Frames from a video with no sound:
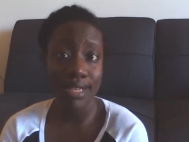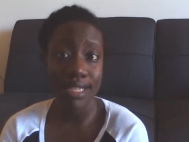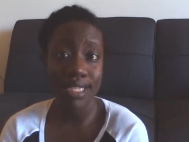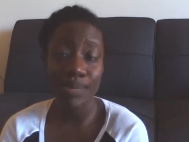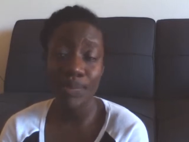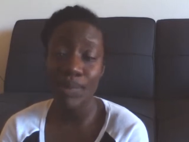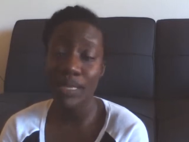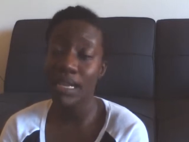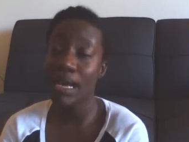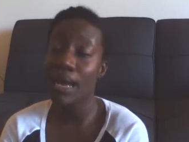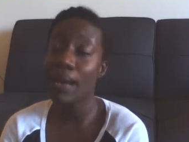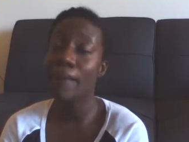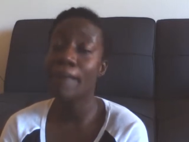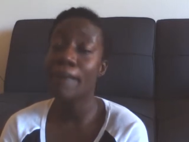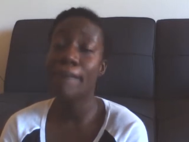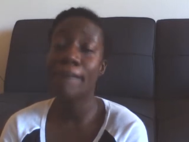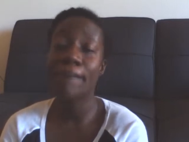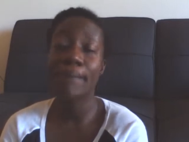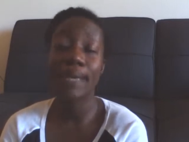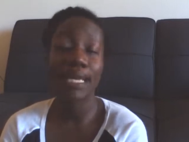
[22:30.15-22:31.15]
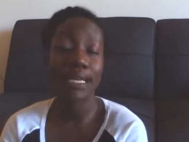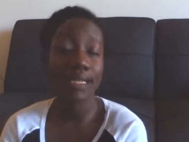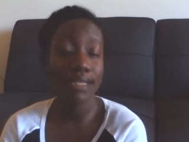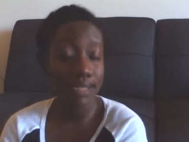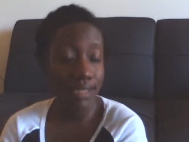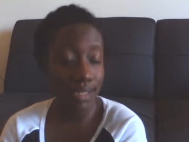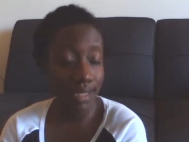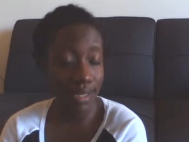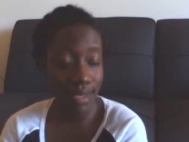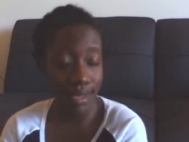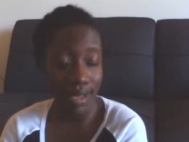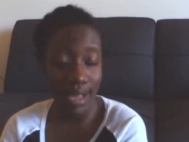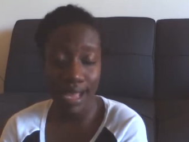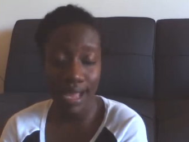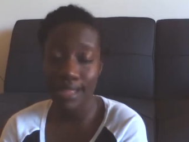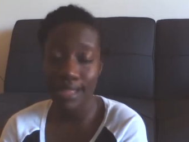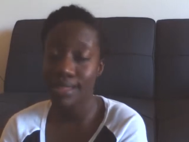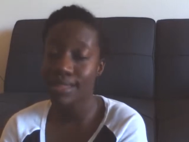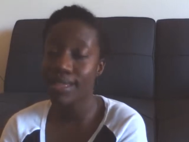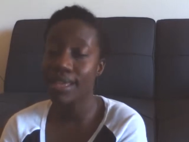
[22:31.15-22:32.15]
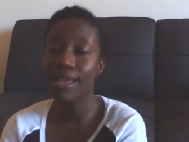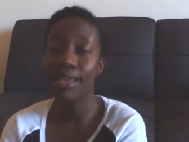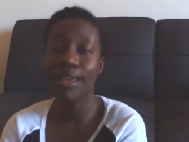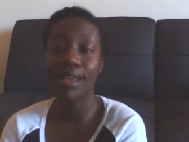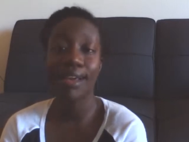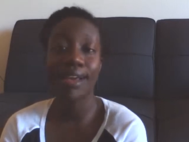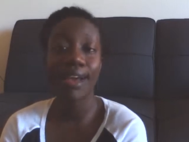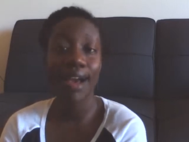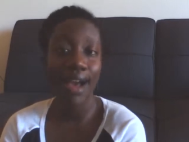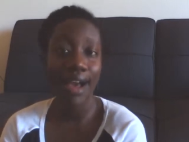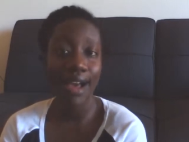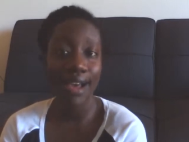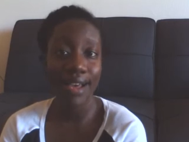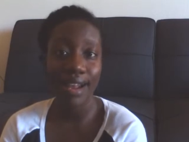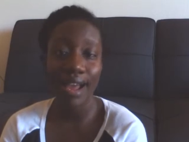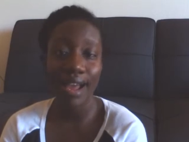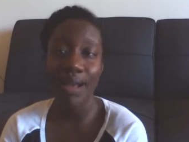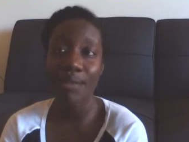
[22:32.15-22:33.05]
It's been amazing. I thank God.